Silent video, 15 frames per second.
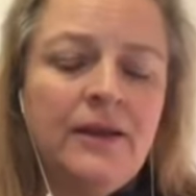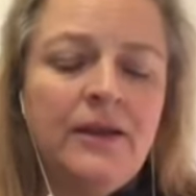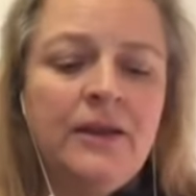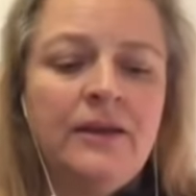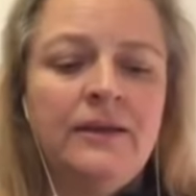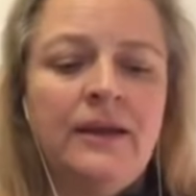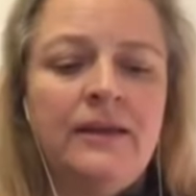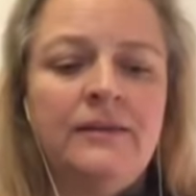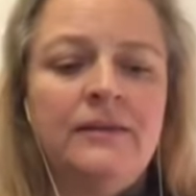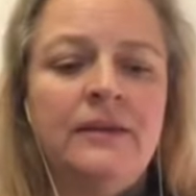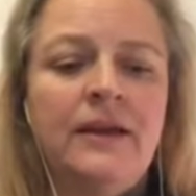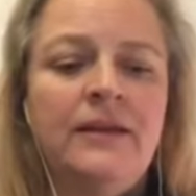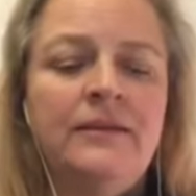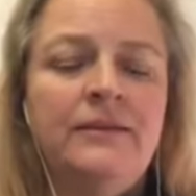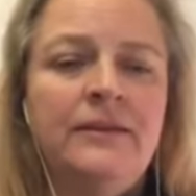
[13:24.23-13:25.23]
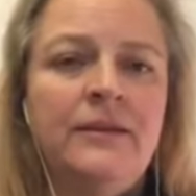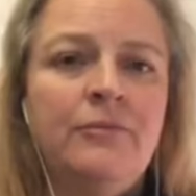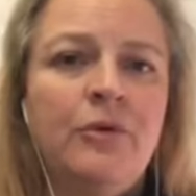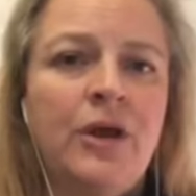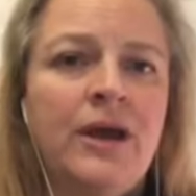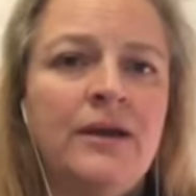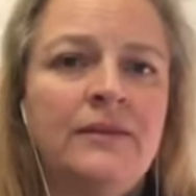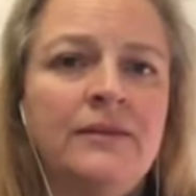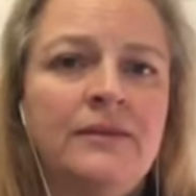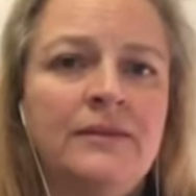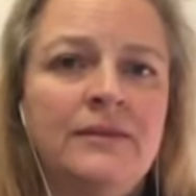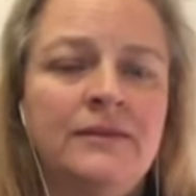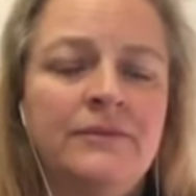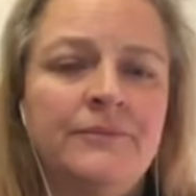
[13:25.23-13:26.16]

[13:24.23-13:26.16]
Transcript: You can take some nice deep breaths,